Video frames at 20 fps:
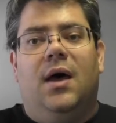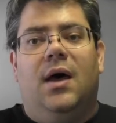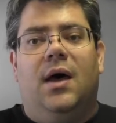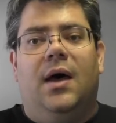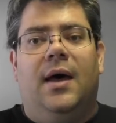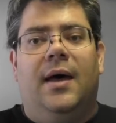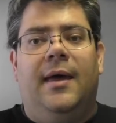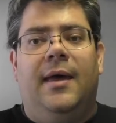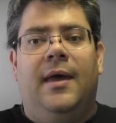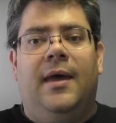
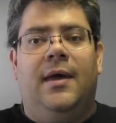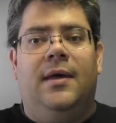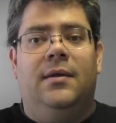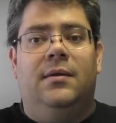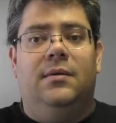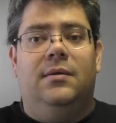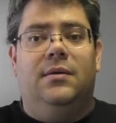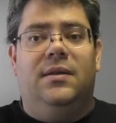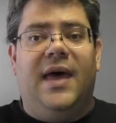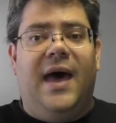uh,
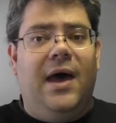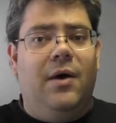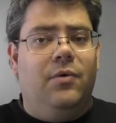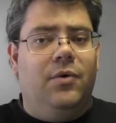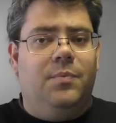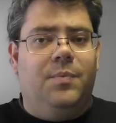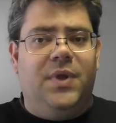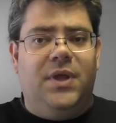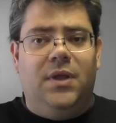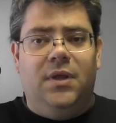and that
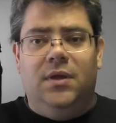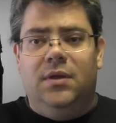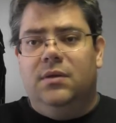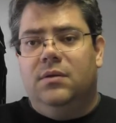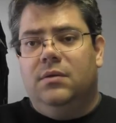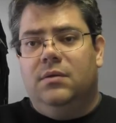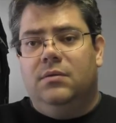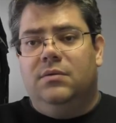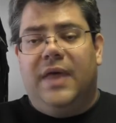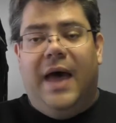would be
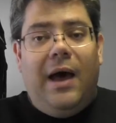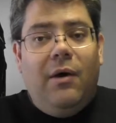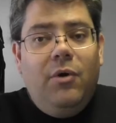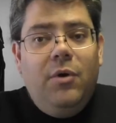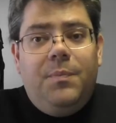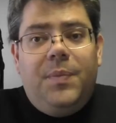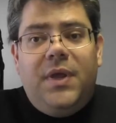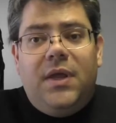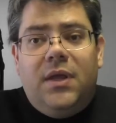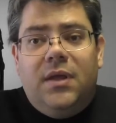that
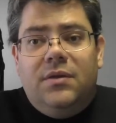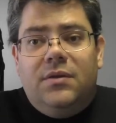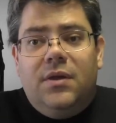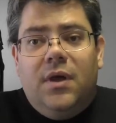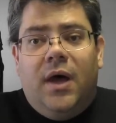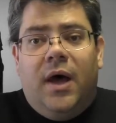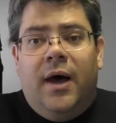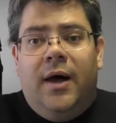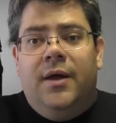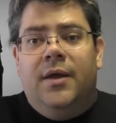would be
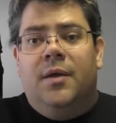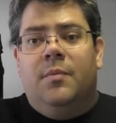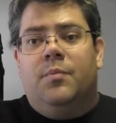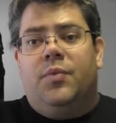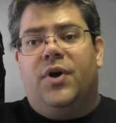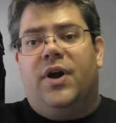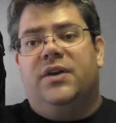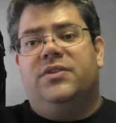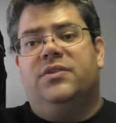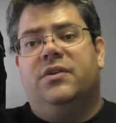uh,
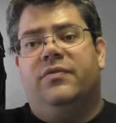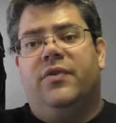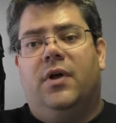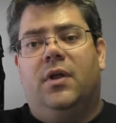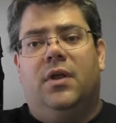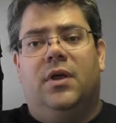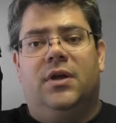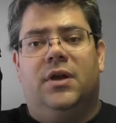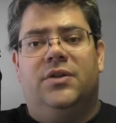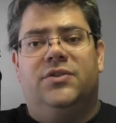impressive
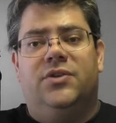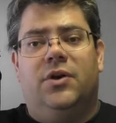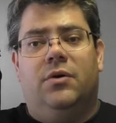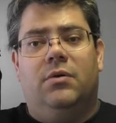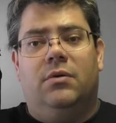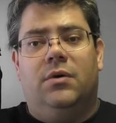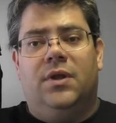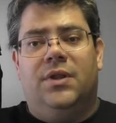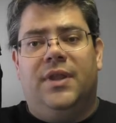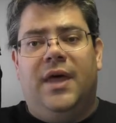all on its
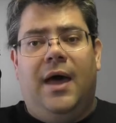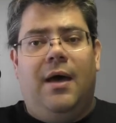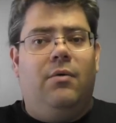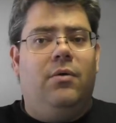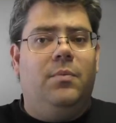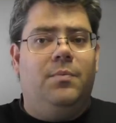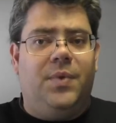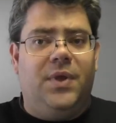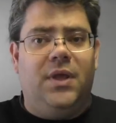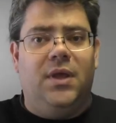own, and that
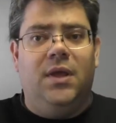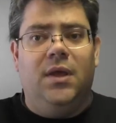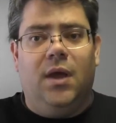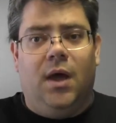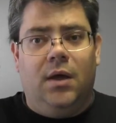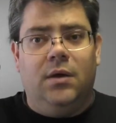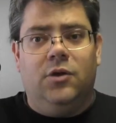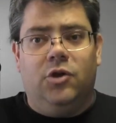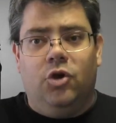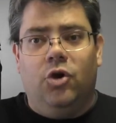would be
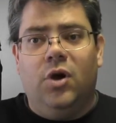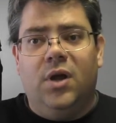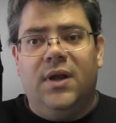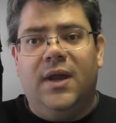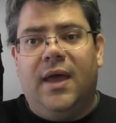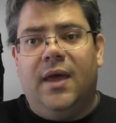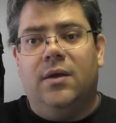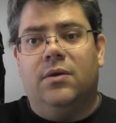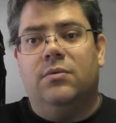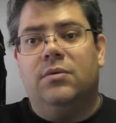a good
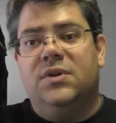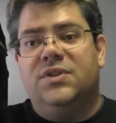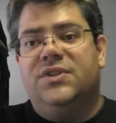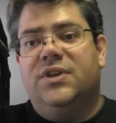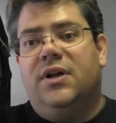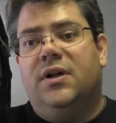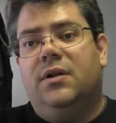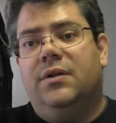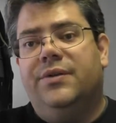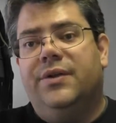end
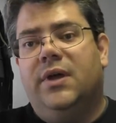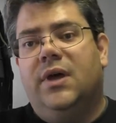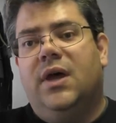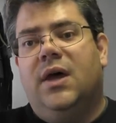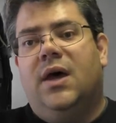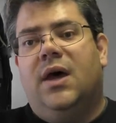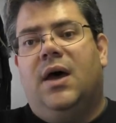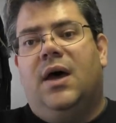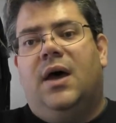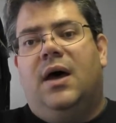result.
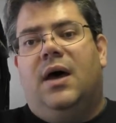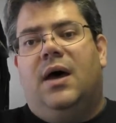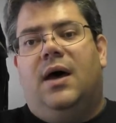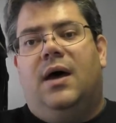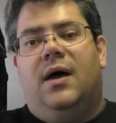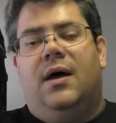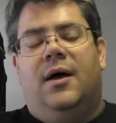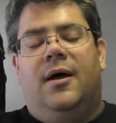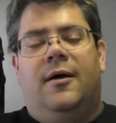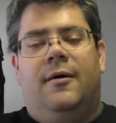
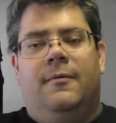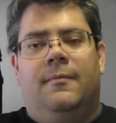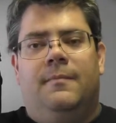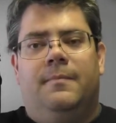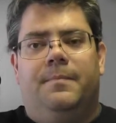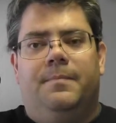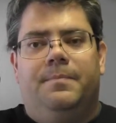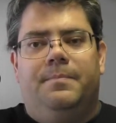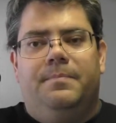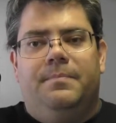Um,
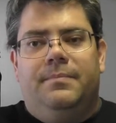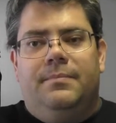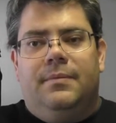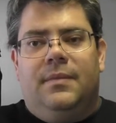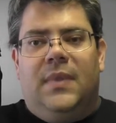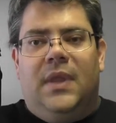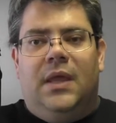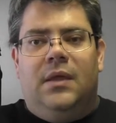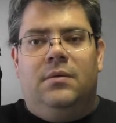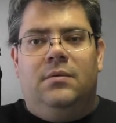
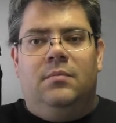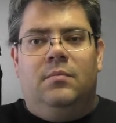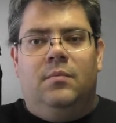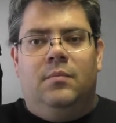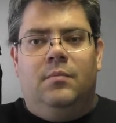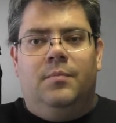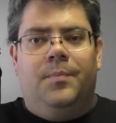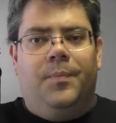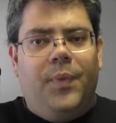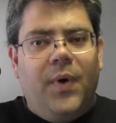
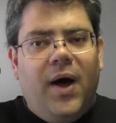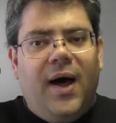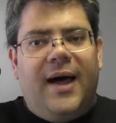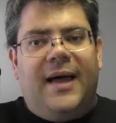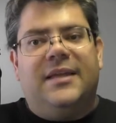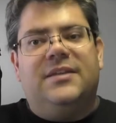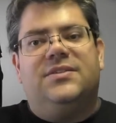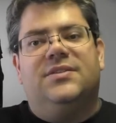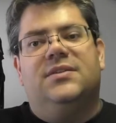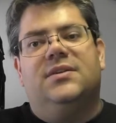
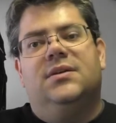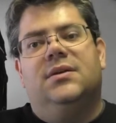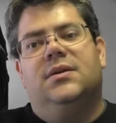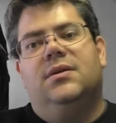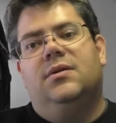but